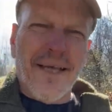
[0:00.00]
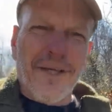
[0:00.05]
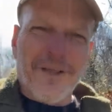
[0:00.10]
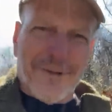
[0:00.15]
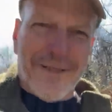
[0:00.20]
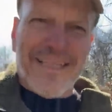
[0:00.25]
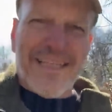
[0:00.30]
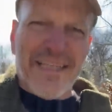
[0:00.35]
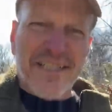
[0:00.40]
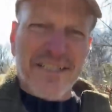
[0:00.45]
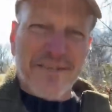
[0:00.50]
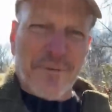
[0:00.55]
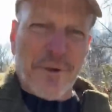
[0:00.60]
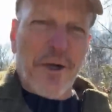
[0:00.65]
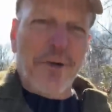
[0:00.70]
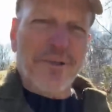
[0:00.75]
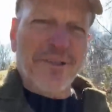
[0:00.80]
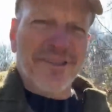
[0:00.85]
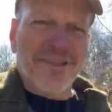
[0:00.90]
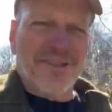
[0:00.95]
Greetings,
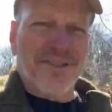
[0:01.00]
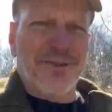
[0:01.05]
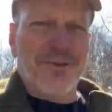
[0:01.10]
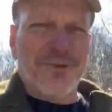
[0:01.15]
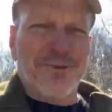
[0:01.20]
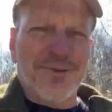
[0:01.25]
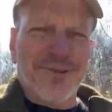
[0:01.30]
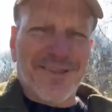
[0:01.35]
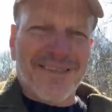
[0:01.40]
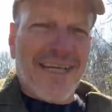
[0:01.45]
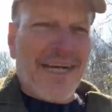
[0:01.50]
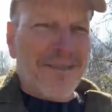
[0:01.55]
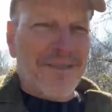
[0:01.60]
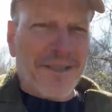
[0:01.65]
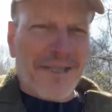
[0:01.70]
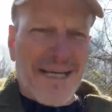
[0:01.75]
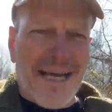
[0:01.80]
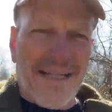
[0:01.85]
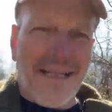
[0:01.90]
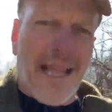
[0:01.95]
Rowan students.
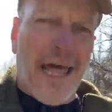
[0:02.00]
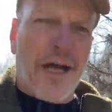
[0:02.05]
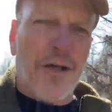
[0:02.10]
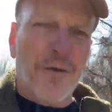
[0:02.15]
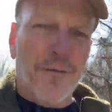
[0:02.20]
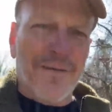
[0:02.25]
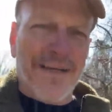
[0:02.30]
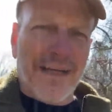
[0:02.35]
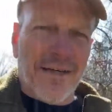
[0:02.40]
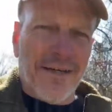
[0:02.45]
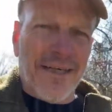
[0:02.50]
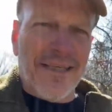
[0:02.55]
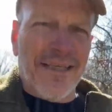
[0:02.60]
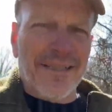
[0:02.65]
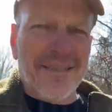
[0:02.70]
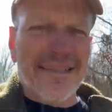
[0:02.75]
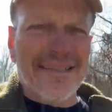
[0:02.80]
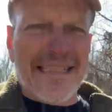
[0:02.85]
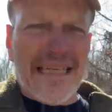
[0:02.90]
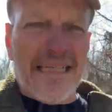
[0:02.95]
Dr. Ken Alvaro
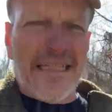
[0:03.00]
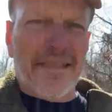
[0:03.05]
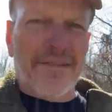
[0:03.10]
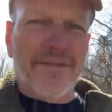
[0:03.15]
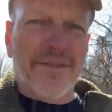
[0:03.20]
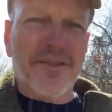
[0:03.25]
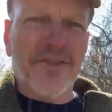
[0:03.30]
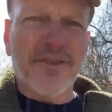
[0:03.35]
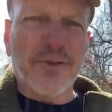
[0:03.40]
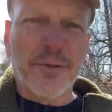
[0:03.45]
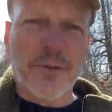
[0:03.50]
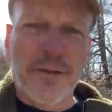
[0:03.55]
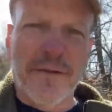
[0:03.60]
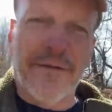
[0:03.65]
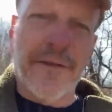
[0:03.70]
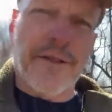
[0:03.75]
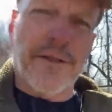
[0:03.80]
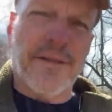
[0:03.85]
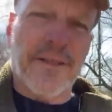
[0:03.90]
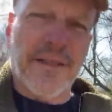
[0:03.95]
here, Dean of the School
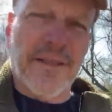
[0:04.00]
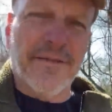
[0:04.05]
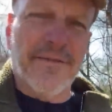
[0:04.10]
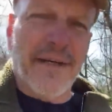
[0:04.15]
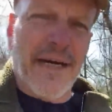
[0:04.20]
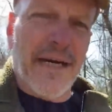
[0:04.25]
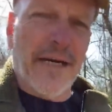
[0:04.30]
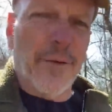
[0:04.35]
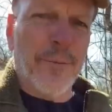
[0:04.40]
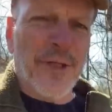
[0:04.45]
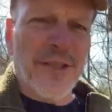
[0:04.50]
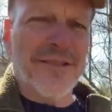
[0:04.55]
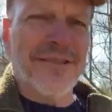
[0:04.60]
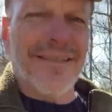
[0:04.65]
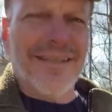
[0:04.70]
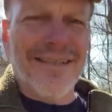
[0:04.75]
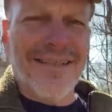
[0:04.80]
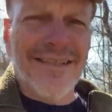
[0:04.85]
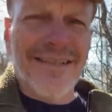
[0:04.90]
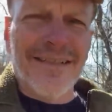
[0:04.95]
of Earth and
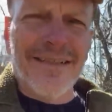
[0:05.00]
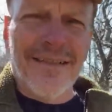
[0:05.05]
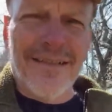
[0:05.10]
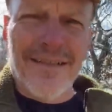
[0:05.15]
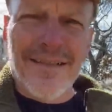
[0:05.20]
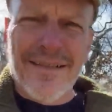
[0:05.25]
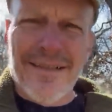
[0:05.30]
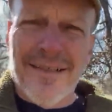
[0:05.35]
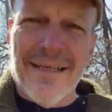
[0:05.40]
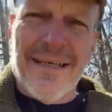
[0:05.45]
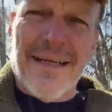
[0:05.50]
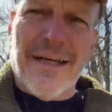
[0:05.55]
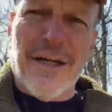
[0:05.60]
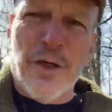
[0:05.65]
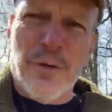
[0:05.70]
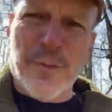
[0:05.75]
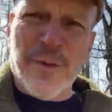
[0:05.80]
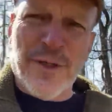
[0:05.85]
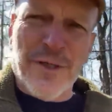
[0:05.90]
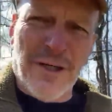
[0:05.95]
Environment. I
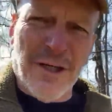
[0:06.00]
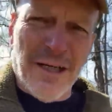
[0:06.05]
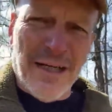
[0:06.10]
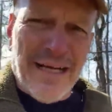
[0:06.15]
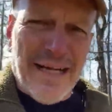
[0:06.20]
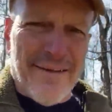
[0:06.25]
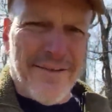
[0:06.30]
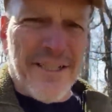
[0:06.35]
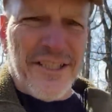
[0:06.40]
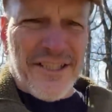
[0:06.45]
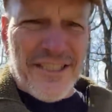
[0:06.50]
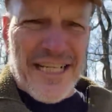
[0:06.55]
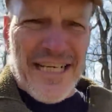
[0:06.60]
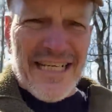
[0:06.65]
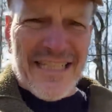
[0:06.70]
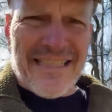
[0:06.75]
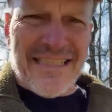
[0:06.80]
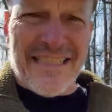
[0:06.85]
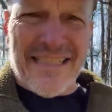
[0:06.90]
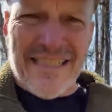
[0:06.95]
hope you're all having a
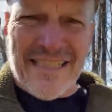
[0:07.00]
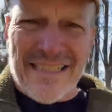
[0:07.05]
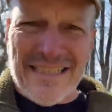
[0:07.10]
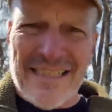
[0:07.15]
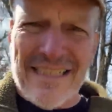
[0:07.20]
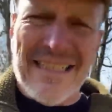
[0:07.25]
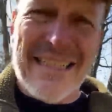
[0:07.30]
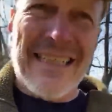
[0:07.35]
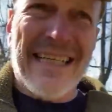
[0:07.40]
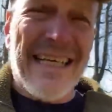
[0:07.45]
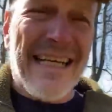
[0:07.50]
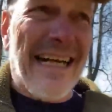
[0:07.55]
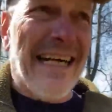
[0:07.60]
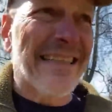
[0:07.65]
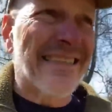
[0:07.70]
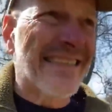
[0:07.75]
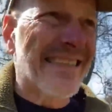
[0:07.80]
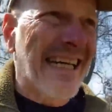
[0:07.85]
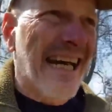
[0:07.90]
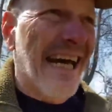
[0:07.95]
chance to get
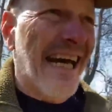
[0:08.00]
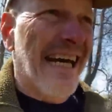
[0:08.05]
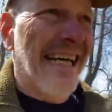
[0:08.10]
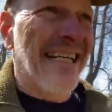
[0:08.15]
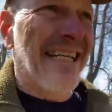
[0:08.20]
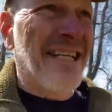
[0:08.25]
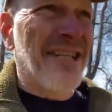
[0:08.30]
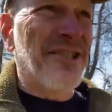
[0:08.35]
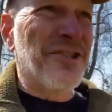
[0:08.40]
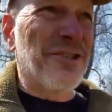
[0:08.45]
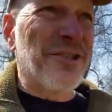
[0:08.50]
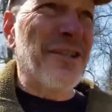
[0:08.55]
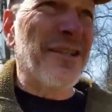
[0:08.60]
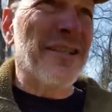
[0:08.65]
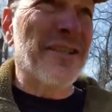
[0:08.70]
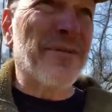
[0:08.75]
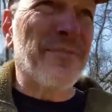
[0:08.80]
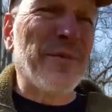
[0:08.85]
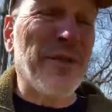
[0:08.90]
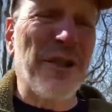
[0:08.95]
outside and enjoy
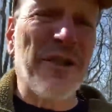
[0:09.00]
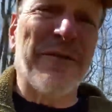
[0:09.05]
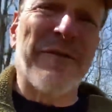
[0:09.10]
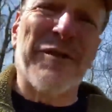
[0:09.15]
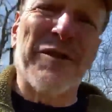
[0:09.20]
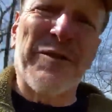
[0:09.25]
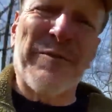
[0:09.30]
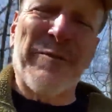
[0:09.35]
this beautiful